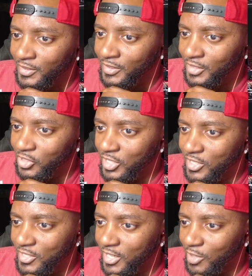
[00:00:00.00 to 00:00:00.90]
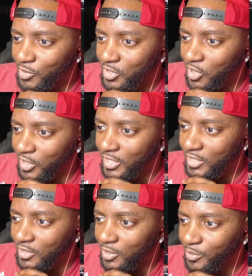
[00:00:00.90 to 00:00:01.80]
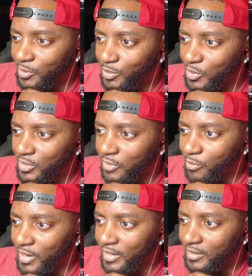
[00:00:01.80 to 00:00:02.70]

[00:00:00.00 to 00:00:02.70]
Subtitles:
Then Jason Tatum just started heating up and abusing everybody.